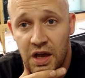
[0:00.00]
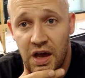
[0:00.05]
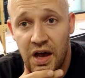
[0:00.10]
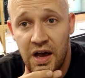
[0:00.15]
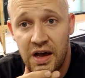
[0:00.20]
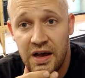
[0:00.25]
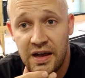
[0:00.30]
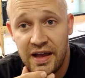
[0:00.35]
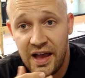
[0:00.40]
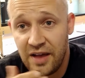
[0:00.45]

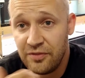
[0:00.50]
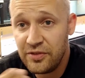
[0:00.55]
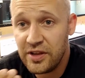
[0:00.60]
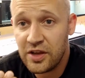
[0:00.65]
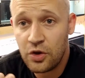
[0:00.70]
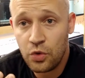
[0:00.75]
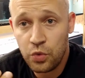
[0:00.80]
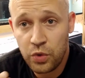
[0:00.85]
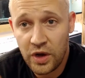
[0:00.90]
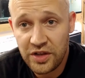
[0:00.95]
have any
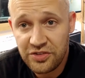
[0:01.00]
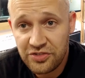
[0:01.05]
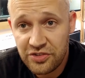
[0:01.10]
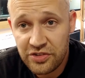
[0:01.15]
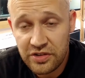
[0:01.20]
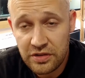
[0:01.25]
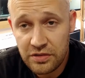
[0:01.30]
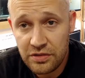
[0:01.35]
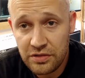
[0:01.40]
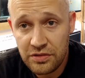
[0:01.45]

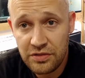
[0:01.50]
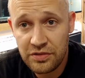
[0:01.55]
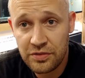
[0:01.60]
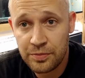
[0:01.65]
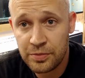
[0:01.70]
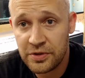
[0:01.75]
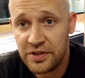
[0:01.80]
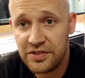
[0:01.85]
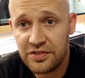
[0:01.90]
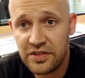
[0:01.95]
questions,
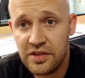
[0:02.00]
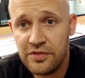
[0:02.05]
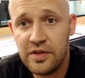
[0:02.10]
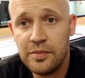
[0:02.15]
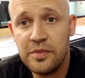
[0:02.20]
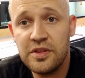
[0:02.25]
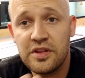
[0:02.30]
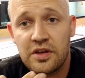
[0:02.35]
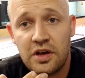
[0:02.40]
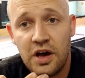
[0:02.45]
please leave
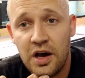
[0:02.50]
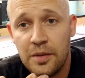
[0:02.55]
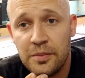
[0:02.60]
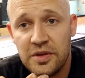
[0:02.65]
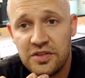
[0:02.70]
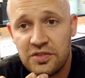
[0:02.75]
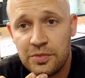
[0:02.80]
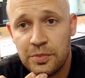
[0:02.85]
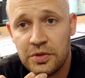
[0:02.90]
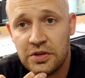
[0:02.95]
them in the
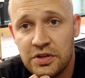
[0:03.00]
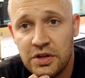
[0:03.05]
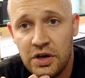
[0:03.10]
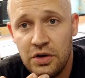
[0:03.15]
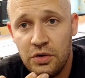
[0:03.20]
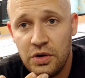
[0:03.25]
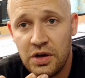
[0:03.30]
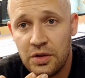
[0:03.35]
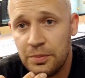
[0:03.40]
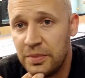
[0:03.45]
comments
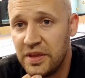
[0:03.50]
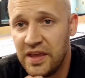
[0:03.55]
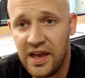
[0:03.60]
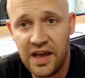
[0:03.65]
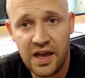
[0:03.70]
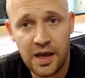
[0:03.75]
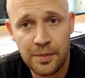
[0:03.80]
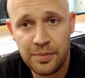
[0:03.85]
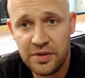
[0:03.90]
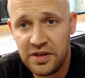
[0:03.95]
below. I'll be
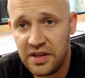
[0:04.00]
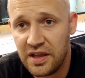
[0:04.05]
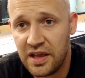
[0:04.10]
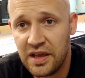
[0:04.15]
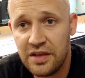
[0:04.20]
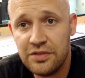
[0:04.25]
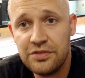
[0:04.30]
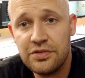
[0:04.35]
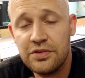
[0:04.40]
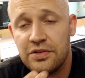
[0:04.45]
happy to
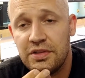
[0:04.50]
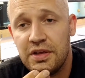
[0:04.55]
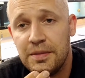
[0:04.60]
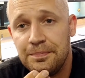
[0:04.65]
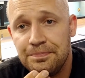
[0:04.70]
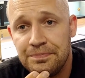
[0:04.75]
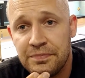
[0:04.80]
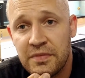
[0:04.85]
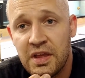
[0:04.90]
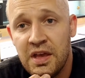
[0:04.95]
answer
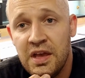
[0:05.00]
them.